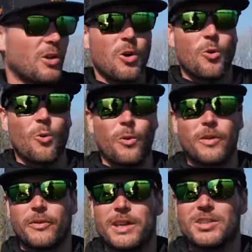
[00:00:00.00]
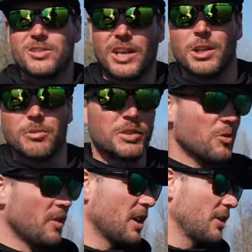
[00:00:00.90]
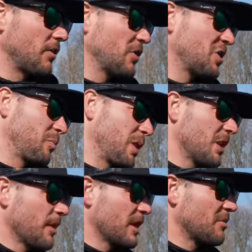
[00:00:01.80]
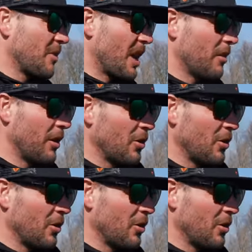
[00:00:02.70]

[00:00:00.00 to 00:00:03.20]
go with a steady retrieve, spinnerbaits maybe,